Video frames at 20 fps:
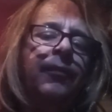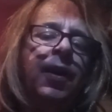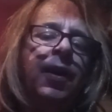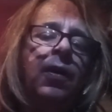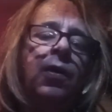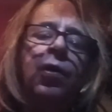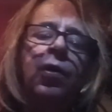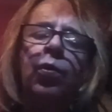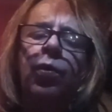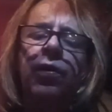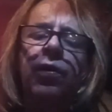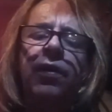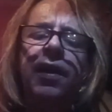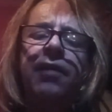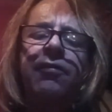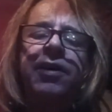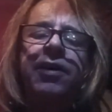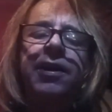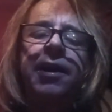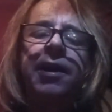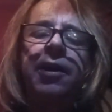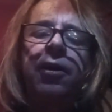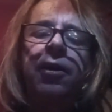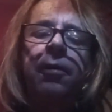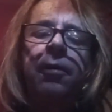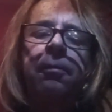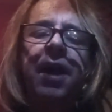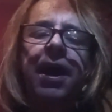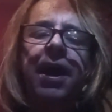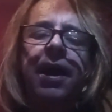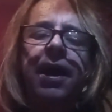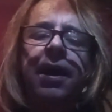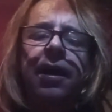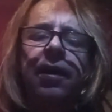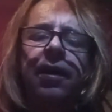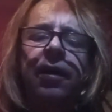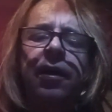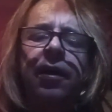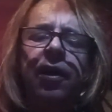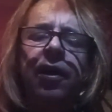Will living here make
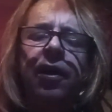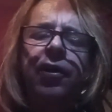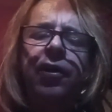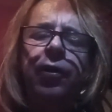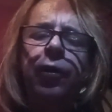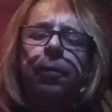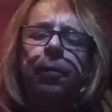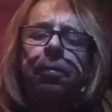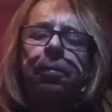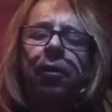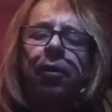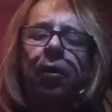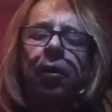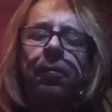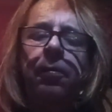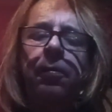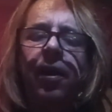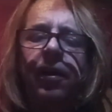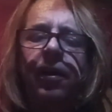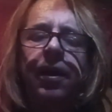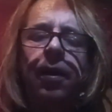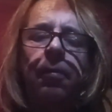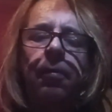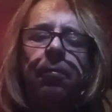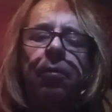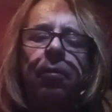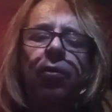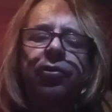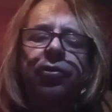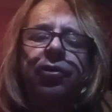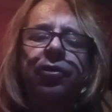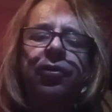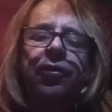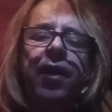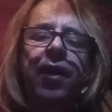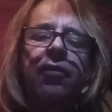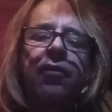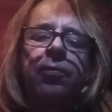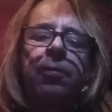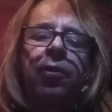Hugh permanently Ambrosius?
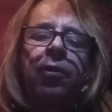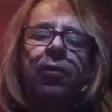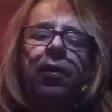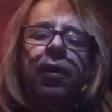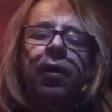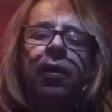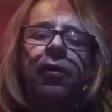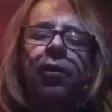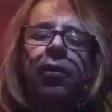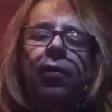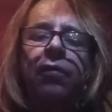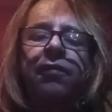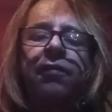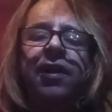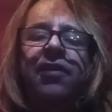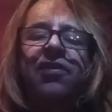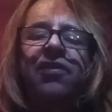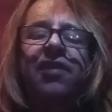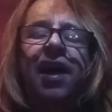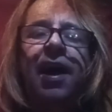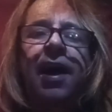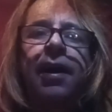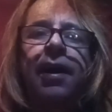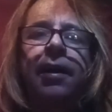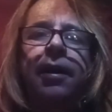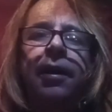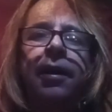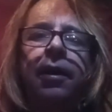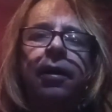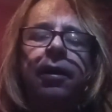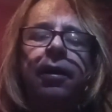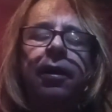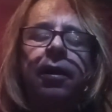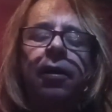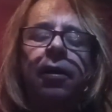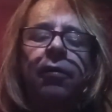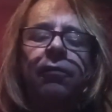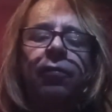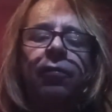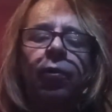Asked Mona, a note of anxiety in her
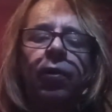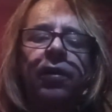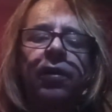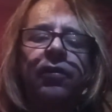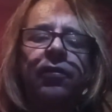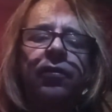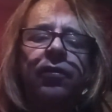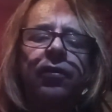voice.